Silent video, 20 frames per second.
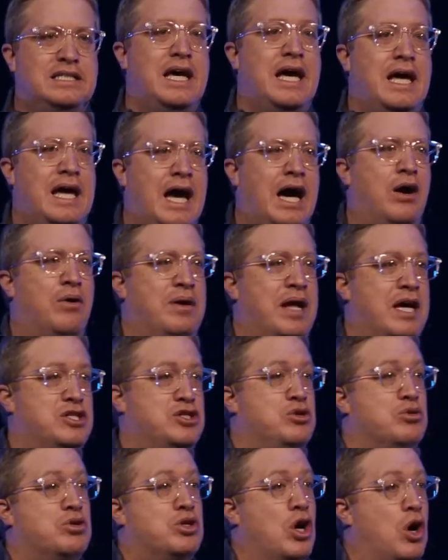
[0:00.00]
day out,
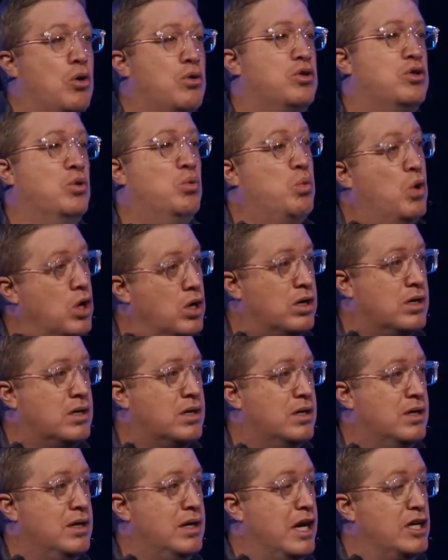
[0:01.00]
as you go to the
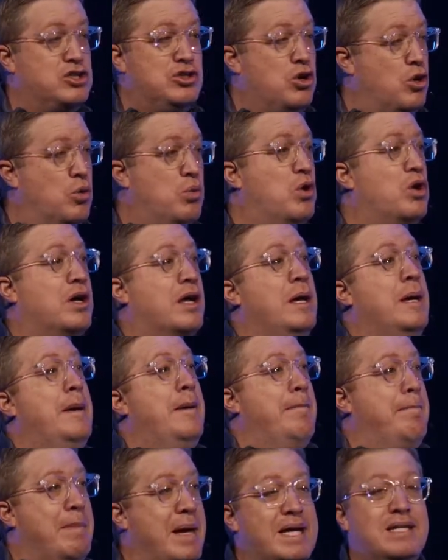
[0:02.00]
work, as you go to work,
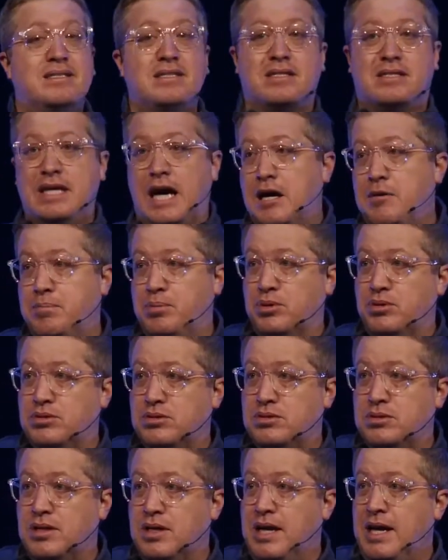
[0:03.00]
make
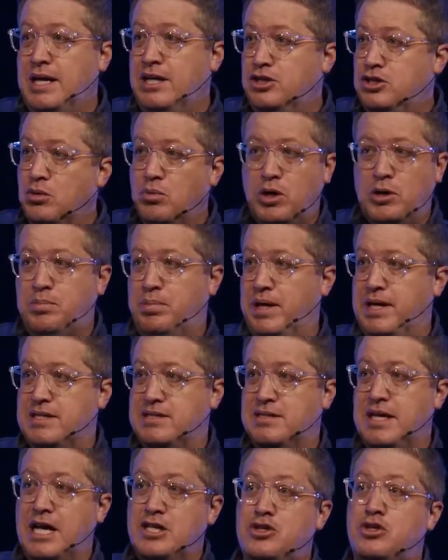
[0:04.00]
disciples at your
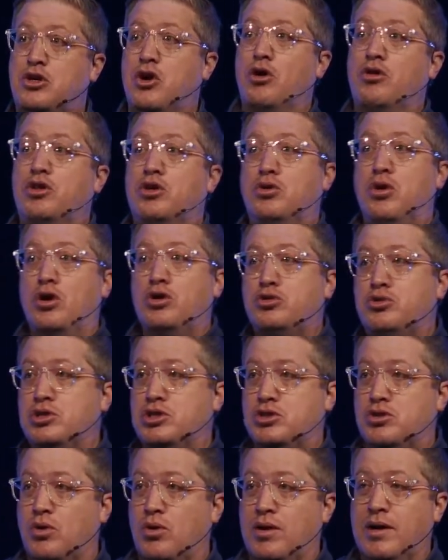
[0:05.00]
workplace. As you go to the grocery
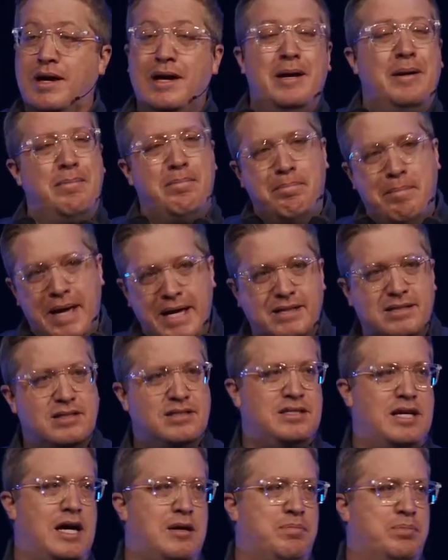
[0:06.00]
store, make
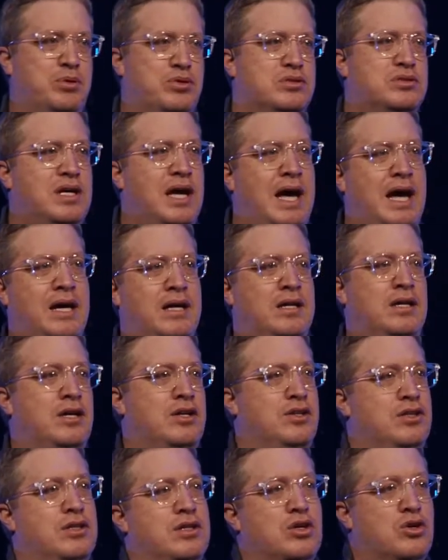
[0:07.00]
disciples
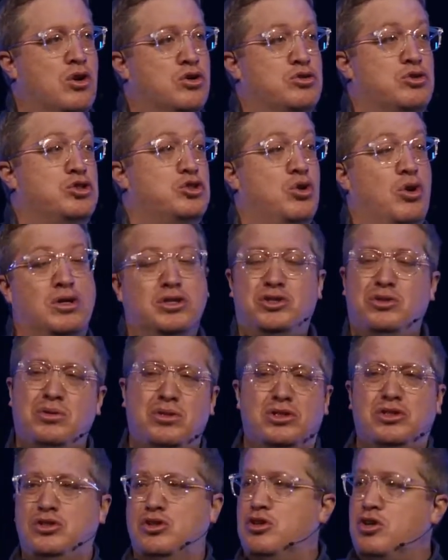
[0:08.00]
in the grocery store. As
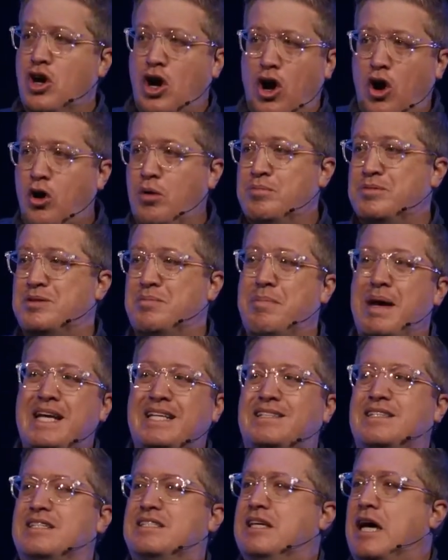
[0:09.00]
you're in your homes,
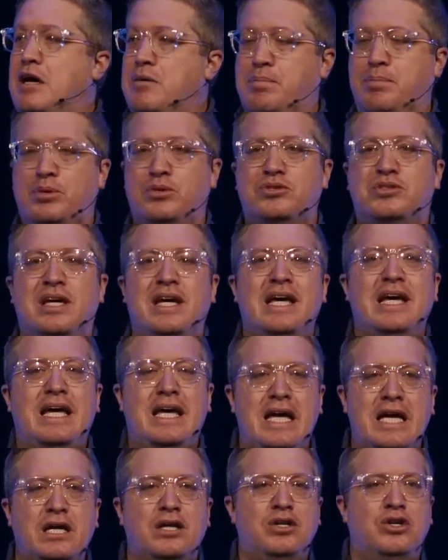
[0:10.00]
make disciples
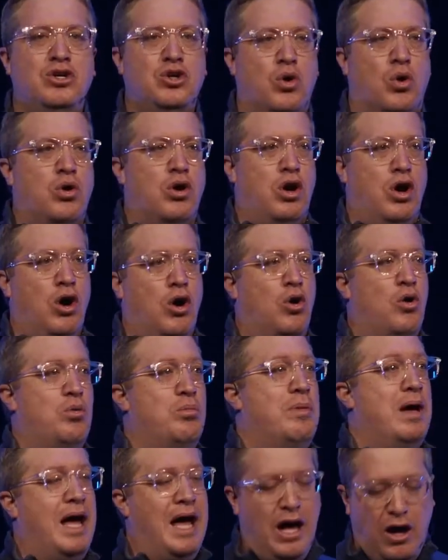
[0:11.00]
in your
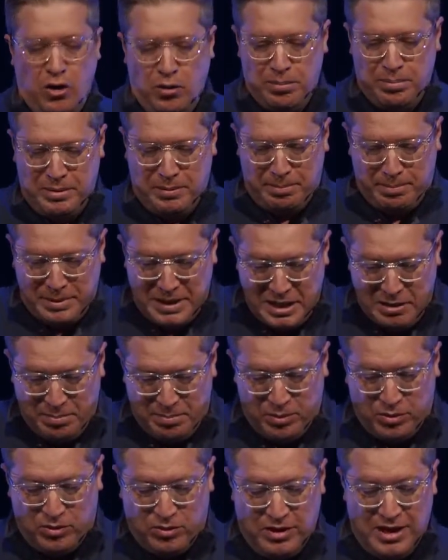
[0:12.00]
home. Help
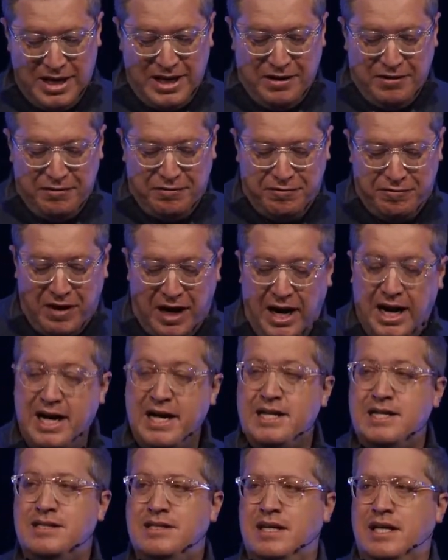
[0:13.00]
people
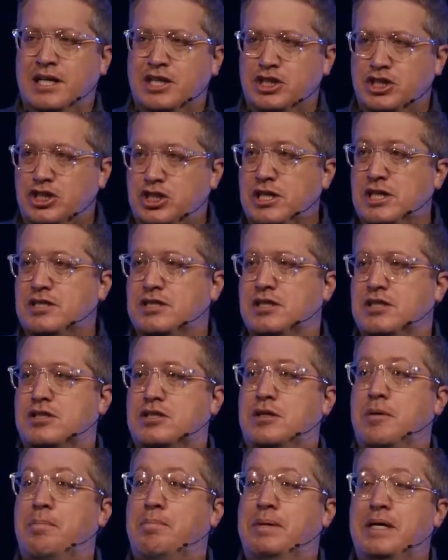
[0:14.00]
find
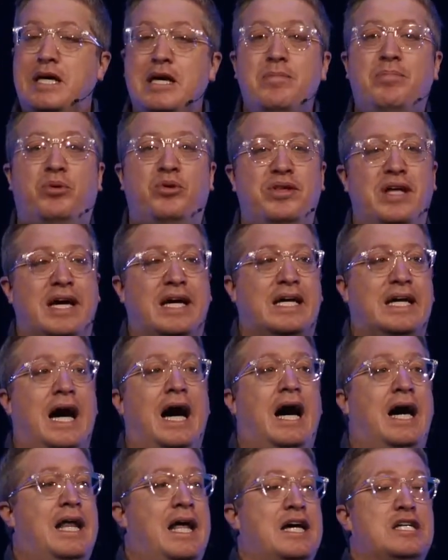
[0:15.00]
Jesus, the people that
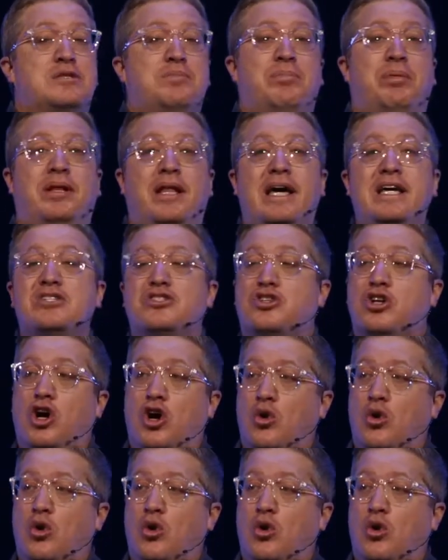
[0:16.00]
God has placed